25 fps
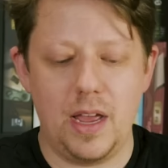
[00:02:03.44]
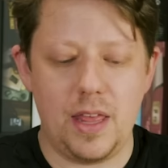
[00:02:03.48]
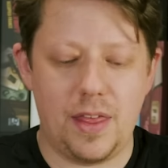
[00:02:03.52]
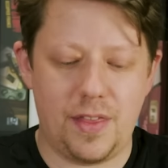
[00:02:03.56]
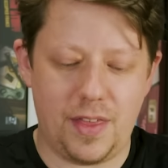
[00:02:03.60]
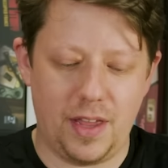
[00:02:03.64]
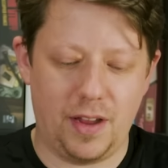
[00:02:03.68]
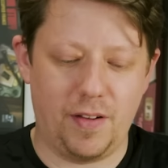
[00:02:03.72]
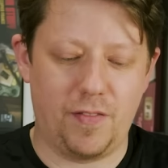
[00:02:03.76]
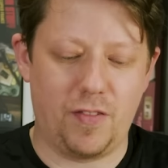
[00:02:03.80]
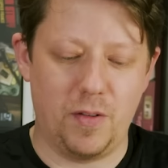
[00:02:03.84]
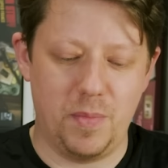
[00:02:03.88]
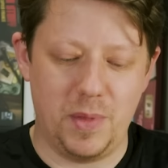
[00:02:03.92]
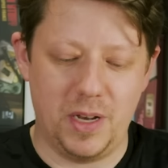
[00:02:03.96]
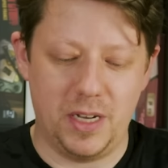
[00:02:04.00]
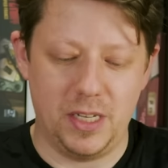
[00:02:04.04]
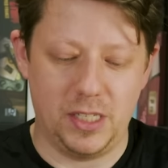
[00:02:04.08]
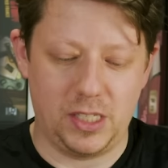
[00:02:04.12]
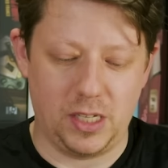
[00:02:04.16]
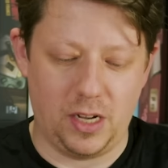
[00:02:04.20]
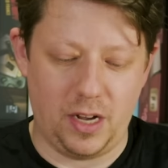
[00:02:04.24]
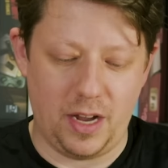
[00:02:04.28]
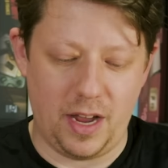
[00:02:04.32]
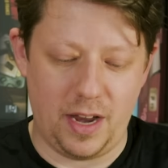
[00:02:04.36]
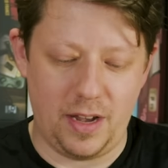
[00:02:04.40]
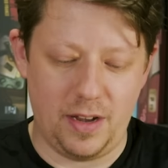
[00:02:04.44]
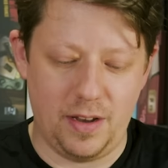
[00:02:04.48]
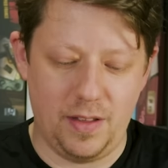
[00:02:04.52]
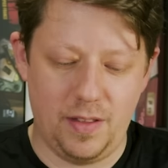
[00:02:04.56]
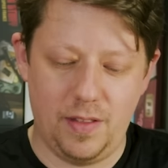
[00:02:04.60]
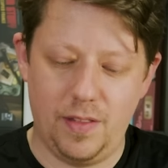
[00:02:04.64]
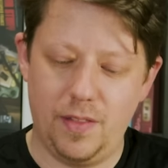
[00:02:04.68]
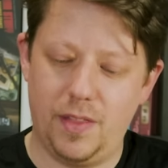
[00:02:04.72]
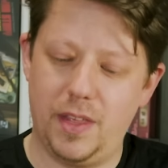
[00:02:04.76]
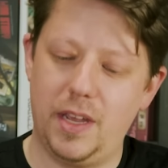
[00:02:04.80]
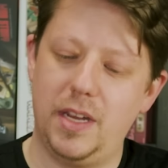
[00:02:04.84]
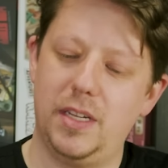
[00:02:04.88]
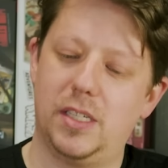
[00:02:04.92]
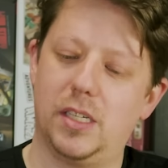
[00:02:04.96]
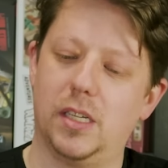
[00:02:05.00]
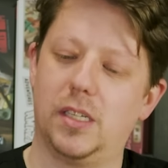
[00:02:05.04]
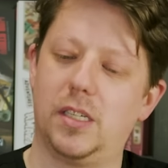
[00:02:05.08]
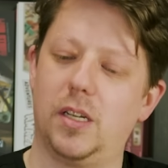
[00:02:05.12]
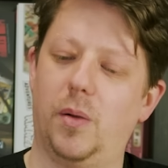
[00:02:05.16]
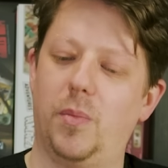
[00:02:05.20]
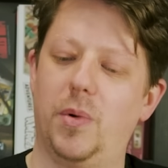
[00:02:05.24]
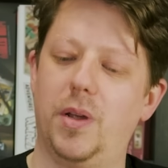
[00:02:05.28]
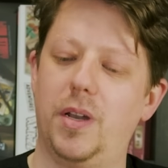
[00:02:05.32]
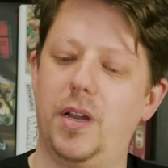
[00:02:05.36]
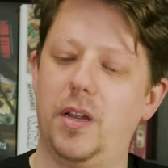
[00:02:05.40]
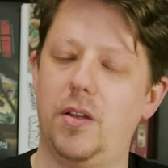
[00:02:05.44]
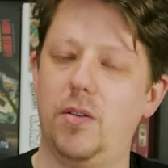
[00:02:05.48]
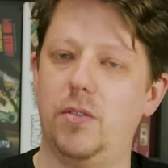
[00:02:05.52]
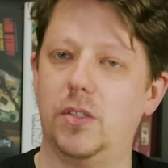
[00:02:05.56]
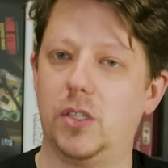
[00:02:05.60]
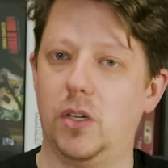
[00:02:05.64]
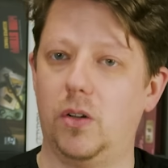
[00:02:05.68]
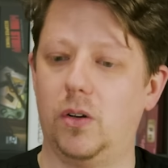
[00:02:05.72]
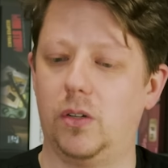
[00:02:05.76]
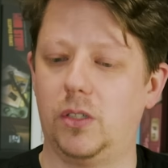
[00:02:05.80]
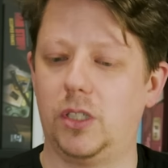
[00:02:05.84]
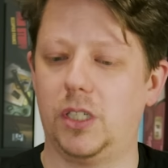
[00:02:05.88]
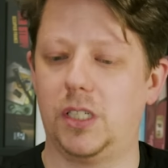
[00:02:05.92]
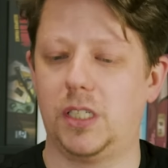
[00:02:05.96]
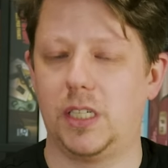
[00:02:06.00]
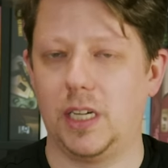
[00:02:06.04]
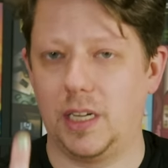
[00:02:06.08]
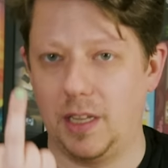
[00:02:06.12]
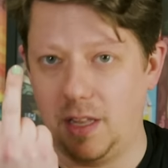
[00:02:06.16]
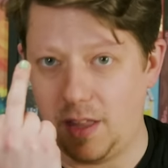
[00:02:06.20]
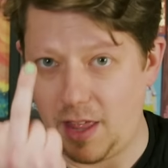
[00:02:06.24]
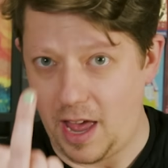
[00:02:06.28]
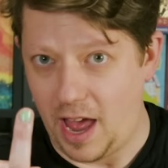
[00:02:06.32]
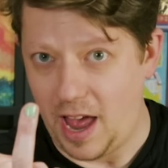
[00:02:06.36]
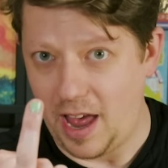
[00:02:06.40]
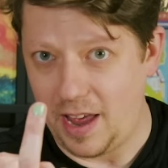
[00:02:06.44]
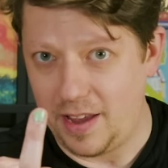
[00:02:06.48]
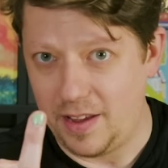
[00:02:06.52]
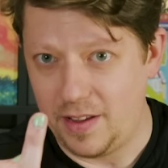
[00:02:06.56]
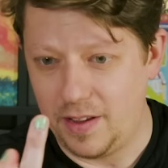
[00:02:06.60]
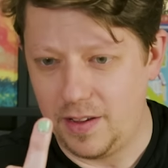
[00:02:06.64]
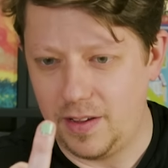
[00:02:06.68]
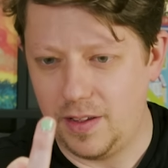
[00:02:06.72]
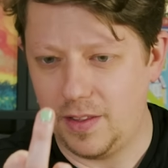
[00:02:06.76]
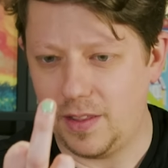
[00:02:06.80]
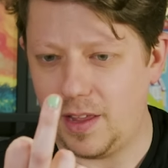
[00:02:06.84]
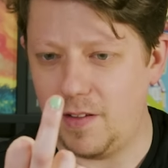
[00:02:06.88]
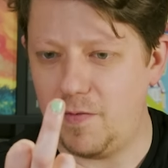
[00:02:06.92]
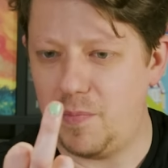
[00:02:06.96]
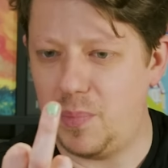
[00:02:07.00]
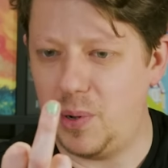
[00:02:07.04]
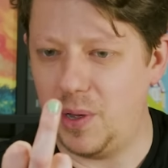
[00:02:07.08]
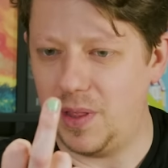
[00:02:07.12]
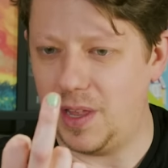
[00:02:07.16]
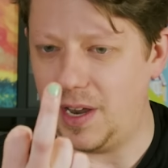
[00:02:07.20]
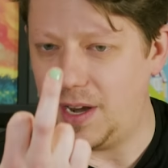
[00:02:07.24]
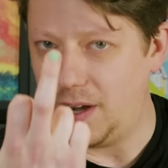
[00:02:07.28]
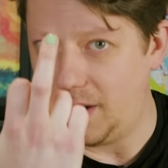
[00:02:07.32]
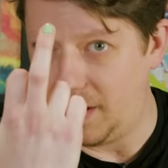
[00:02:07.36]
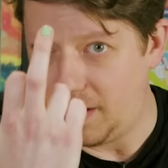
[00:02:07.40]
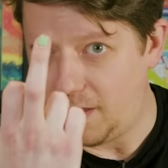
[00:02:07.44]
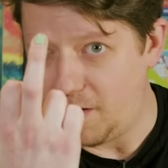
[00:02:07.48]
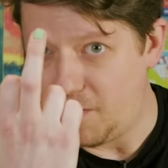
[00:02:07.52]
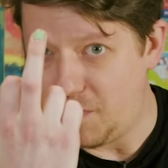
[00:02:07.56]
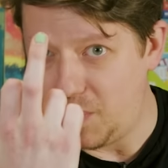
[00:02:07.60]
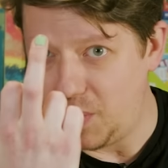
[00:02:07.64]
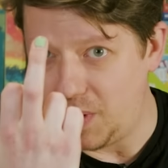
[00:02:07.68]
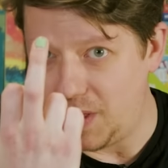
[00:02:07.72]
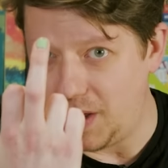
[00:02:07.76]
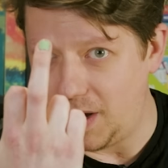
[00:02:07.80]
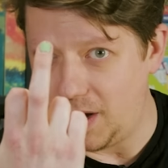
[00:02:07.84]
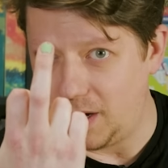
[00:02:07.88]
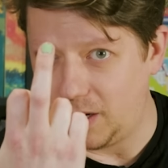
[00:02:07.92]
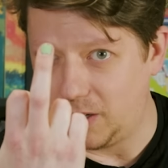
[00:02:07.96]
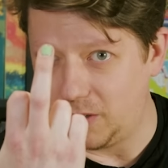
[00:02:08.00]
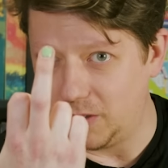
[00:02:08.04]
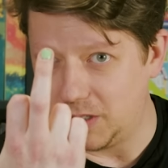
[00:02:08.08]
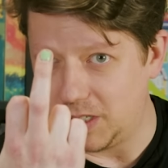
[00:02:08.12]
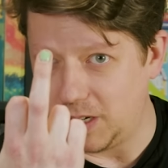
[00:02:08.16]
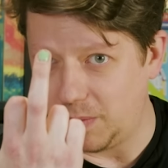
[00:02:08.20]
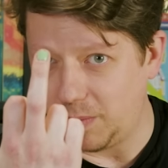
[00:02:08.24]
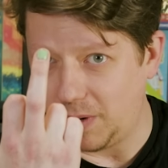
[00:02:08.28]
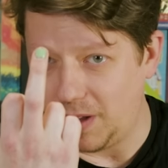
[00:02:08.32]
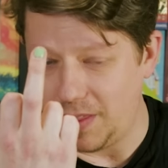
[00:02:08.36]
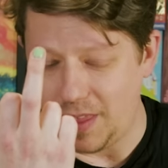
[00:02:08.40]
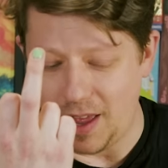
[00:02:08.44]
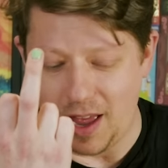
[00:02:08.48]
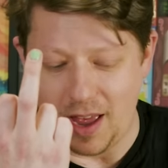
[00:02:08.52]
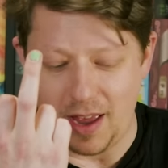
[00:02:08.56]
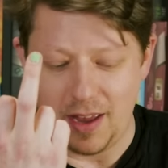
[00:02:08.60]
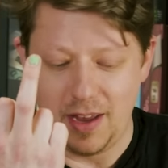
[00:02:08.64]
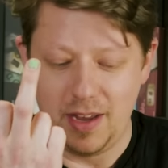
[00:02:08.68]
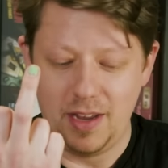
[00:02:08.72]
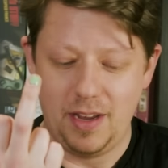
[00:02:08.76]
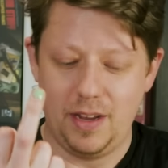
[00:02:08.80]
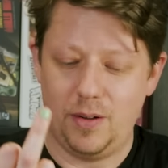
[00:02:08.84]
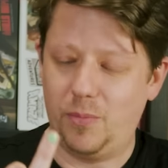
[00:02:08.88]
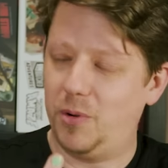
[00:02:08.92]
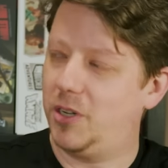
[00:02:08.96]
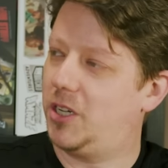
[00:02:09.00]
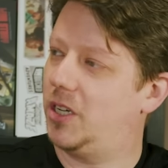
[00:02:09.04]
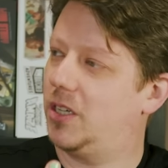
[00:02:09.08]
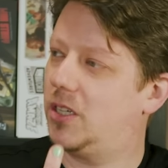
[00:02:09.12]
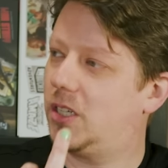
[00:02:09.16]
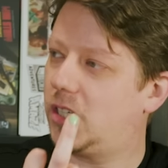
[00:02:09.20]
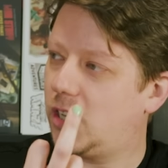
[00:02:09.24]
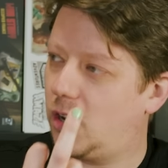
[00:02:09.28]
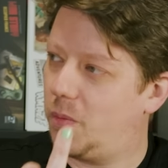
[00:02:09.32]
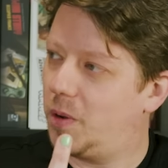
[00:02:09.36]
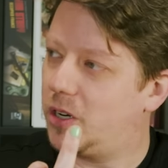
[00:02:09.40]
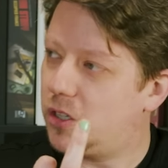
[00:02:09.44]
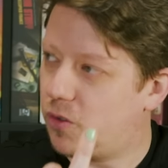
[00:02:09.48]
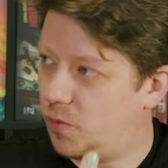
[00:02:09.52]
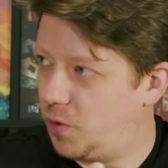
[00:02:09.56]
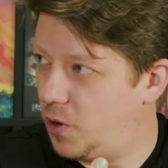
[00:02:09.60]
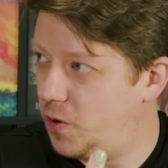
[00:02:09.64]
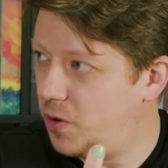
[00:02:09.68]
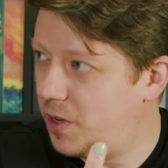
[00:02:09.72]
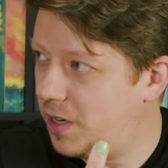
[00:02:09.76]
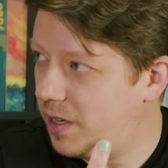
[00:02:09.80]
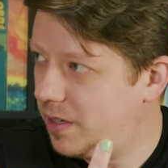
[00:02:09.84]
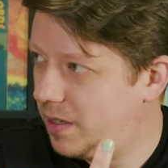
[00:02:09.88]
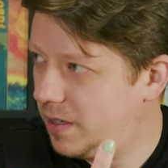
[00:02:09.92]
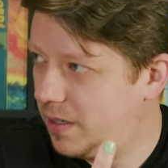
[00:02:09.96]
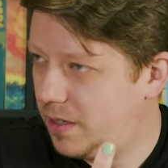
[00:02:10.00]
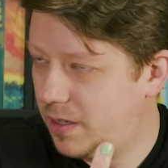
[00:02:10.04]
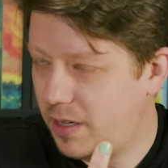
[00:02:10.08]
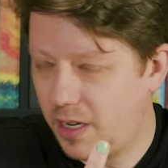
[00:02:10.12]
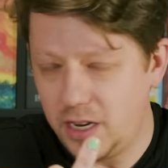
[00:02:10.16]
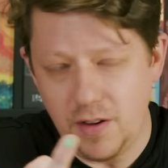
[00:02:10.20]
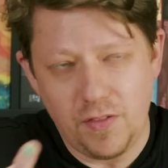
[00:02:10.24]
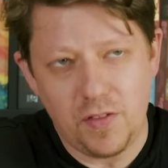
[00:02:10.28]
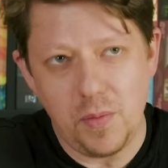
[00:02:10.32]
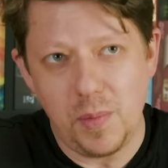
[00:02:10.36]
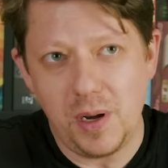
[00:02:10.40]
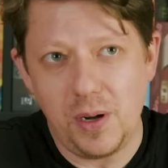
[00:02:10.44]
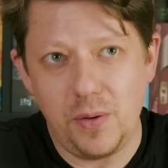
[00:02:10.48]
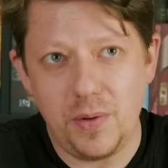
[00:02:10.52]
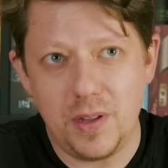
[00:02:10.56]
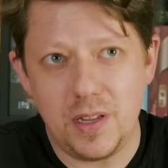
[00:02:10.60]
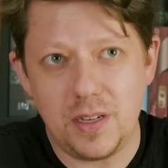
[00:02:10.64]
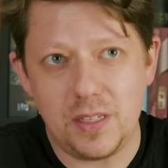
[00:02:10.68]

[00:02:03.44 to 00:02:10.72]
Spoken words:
think from the design, these are someone who's not just done that, they've put their knuckles up like that, which is so much ruder. Are you familiar with